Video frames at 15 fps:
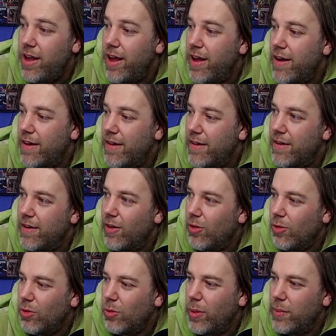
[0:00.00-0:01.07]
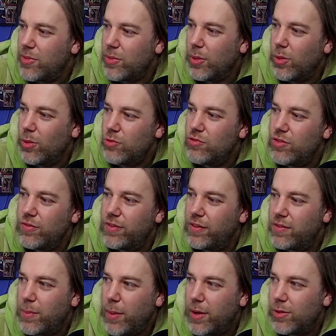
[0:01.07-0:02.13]
All the way up to
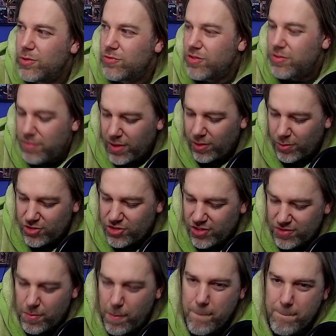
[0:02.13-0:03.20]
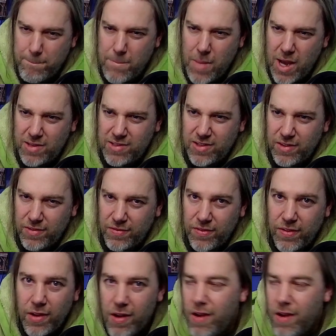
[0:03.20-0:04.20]
150 by 100 mil, which is massive.